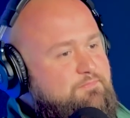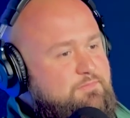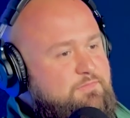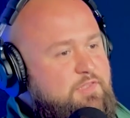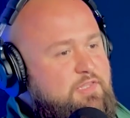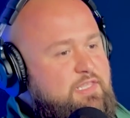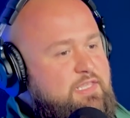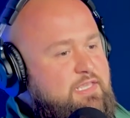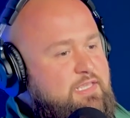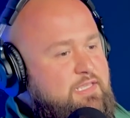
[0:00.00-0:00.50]

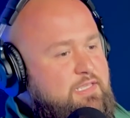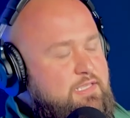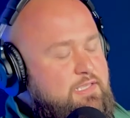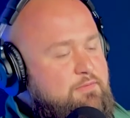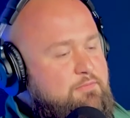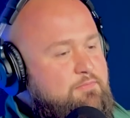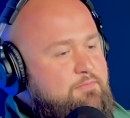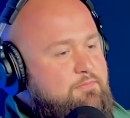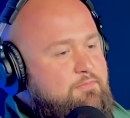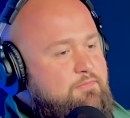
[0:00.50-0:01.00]

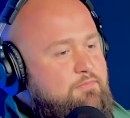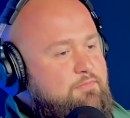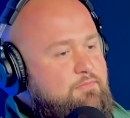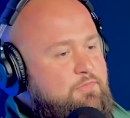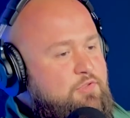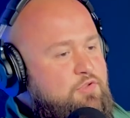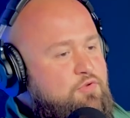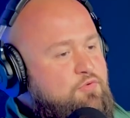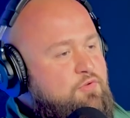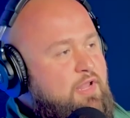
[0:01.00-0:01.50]
The
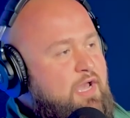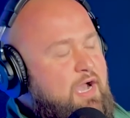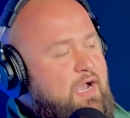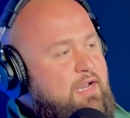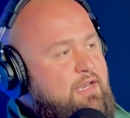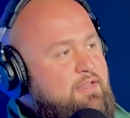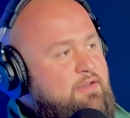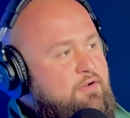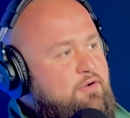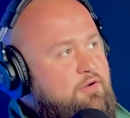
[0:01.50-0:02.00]

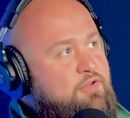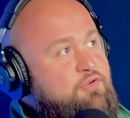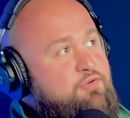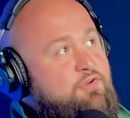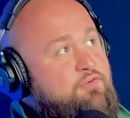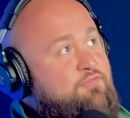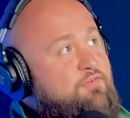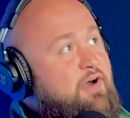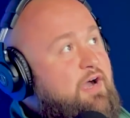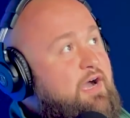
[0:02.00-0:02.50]

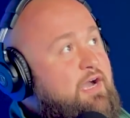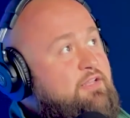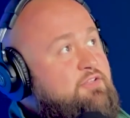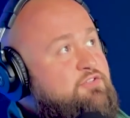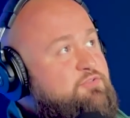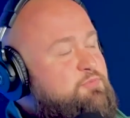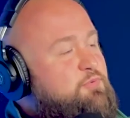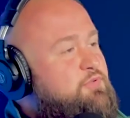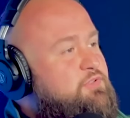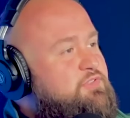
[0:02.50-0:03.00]
unified
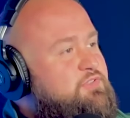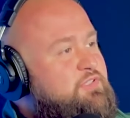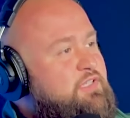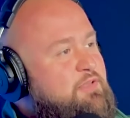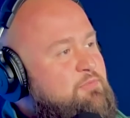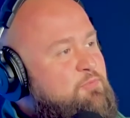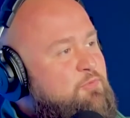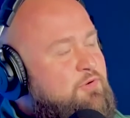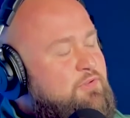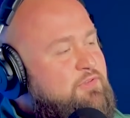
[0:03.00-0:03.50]
sports
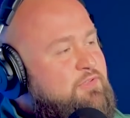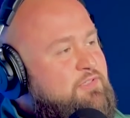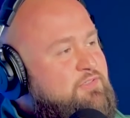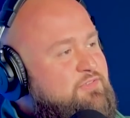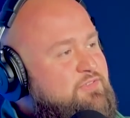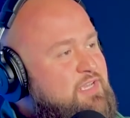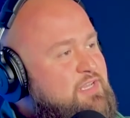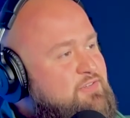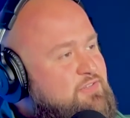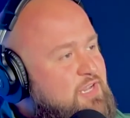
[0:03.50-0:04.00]
team won the
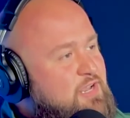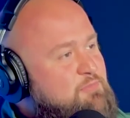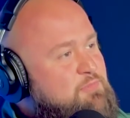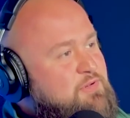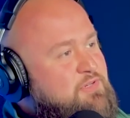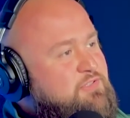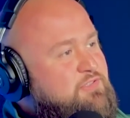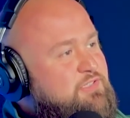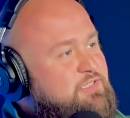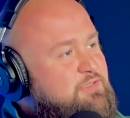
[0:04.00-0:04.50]
state
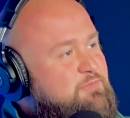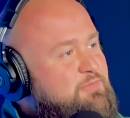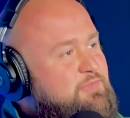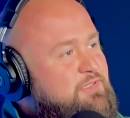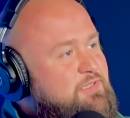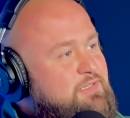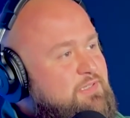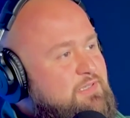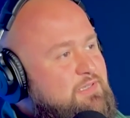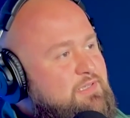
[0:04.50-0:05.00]
championship,
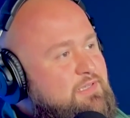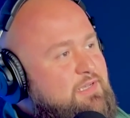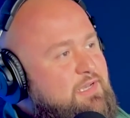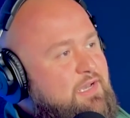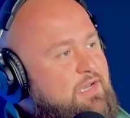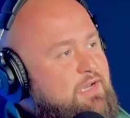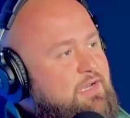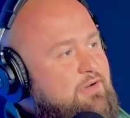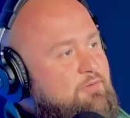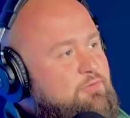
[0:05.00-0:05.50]

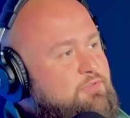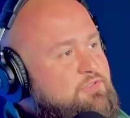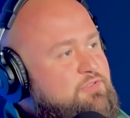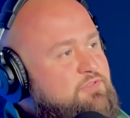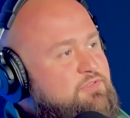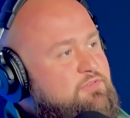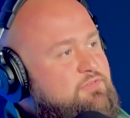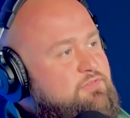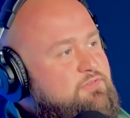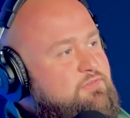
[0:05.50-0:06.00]
which
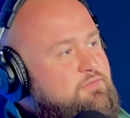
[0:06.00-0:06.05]
is...